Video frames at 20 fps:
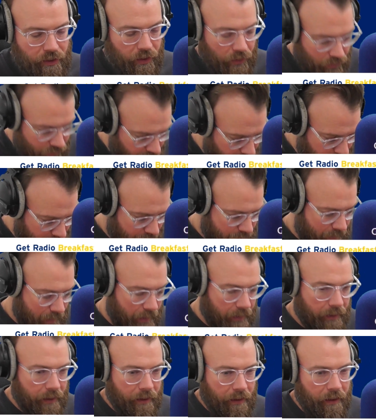do this
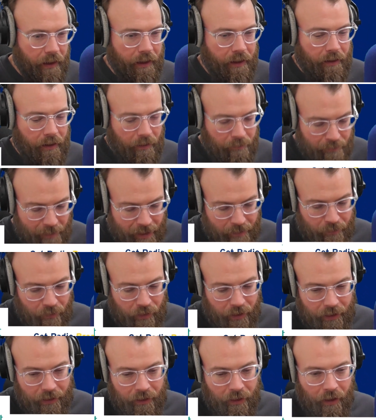thing in
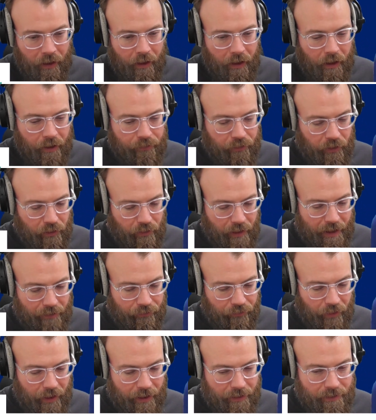memory of a great
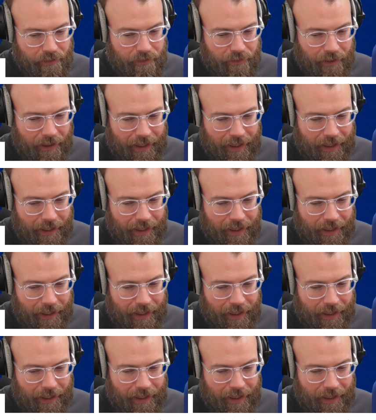friend?